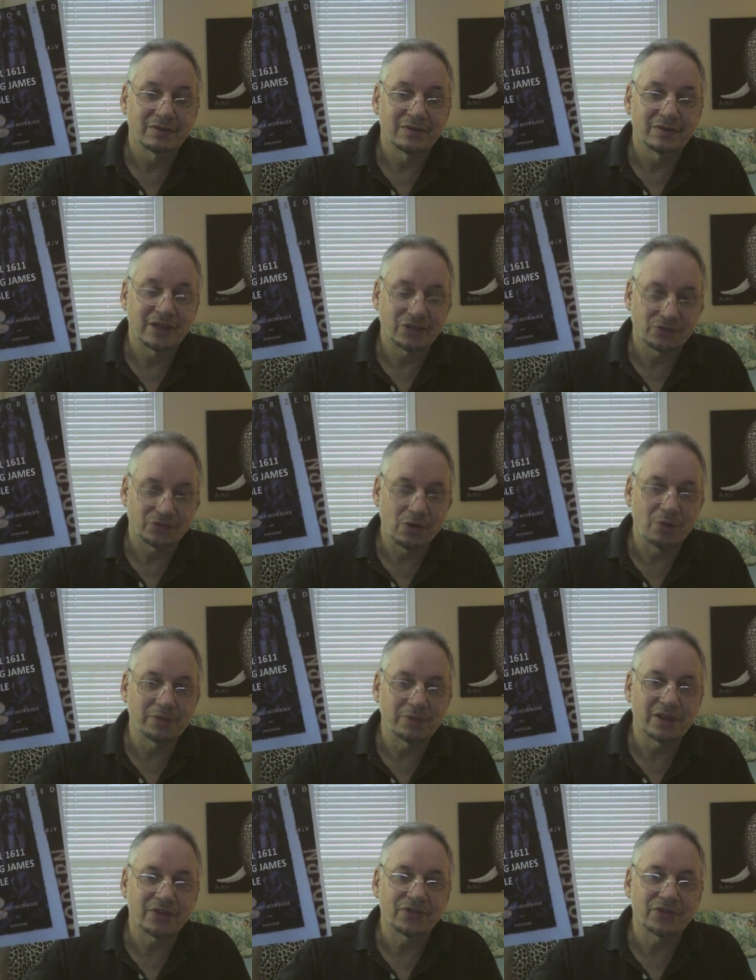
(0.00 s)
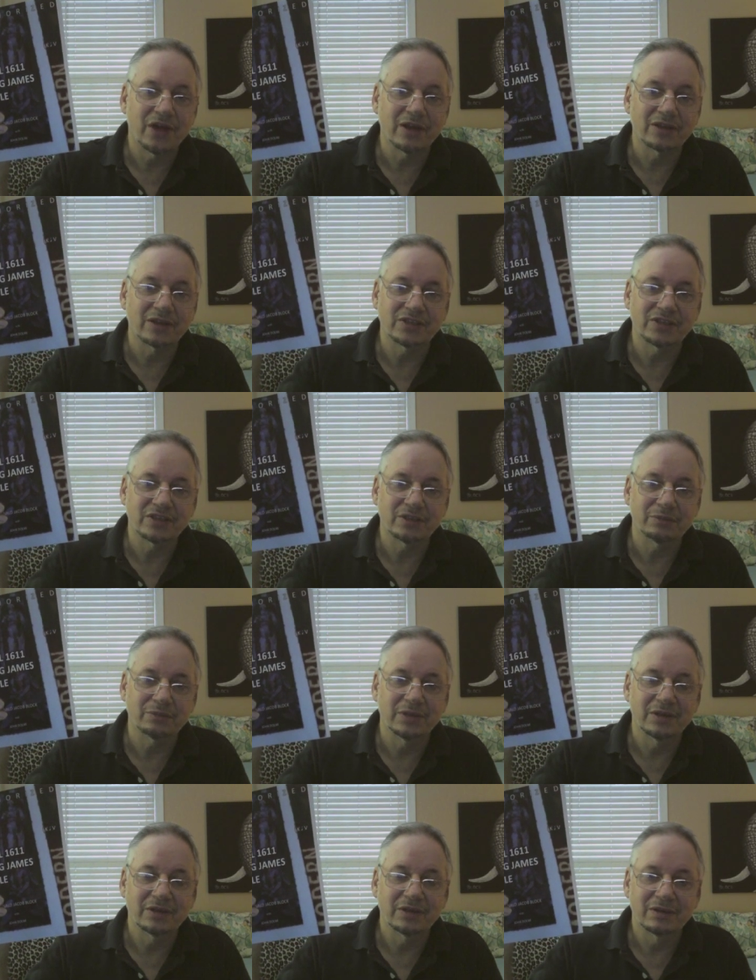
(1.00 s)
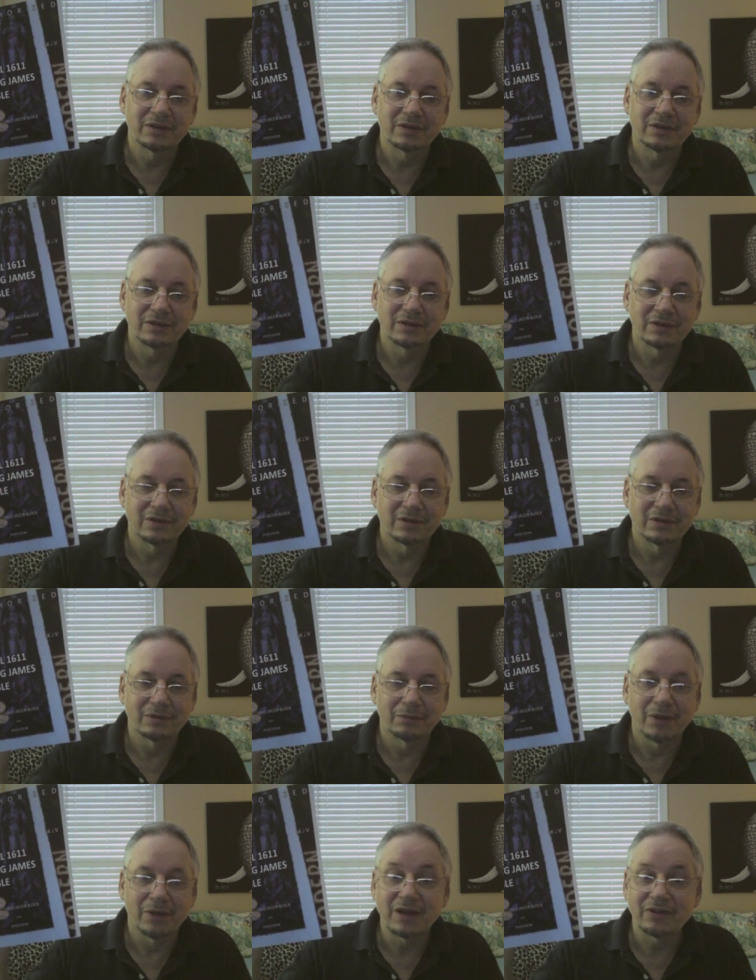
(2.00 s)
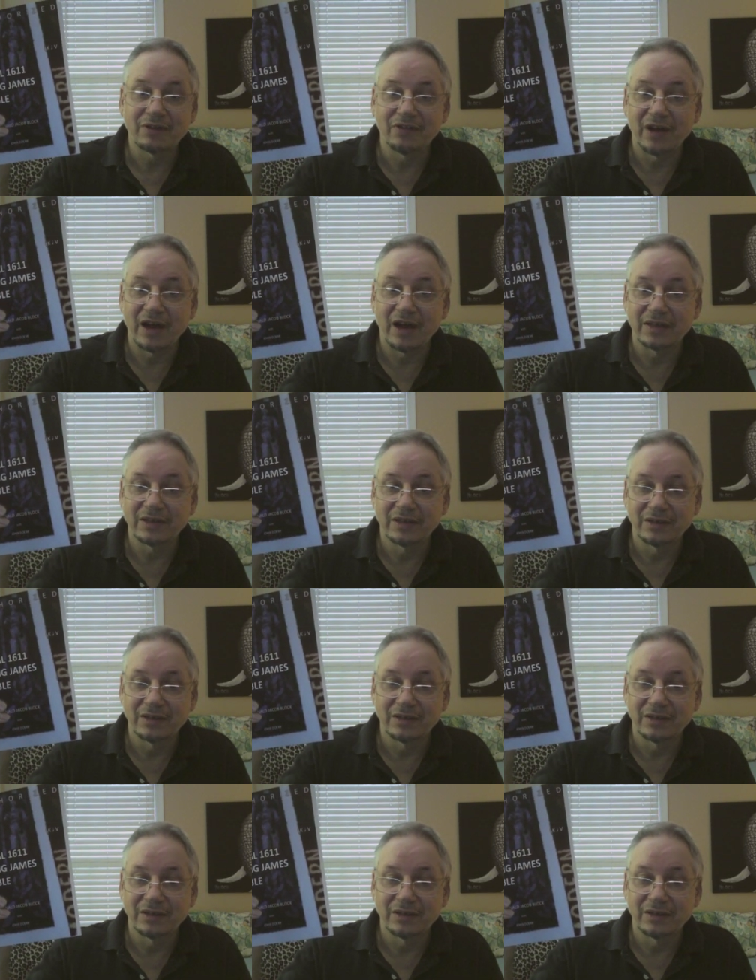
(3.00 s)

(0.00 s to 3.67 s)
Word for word: It's Roman Catholicism modified